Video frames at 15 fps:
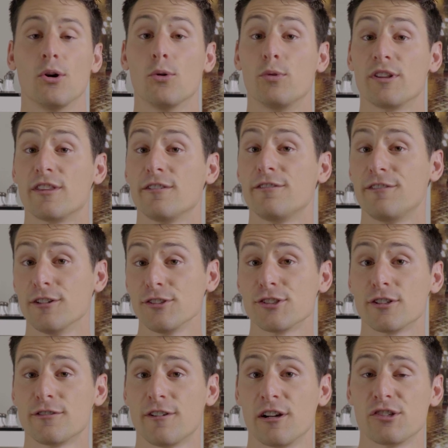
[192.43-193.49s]
With the
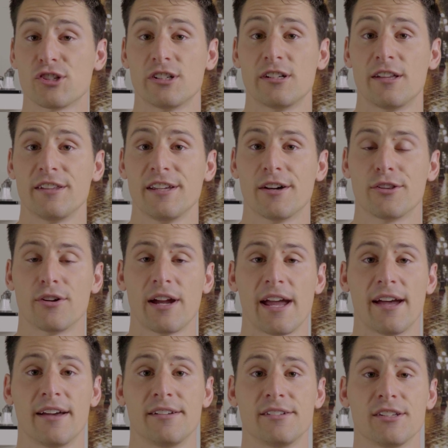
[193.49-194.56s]
filter function, on the other
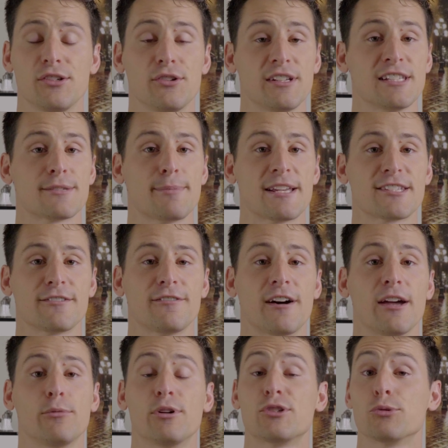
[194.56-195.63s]
hand, you can
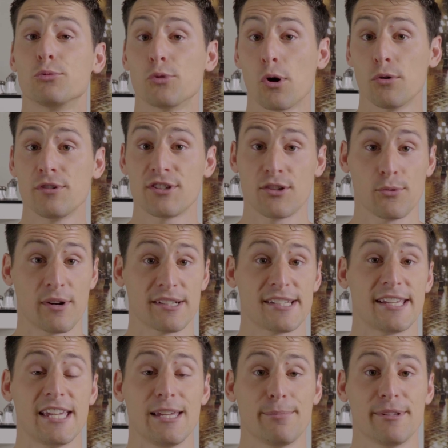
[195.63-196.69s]
specify which rows you want to
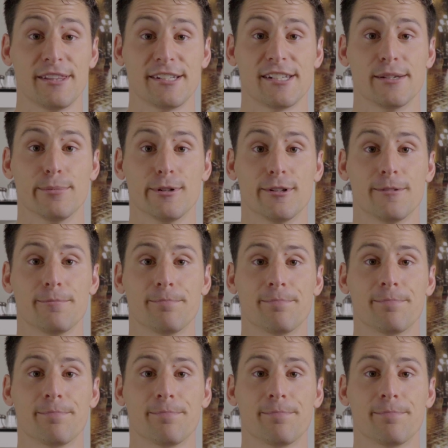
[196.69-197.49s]
keep in the Tibble.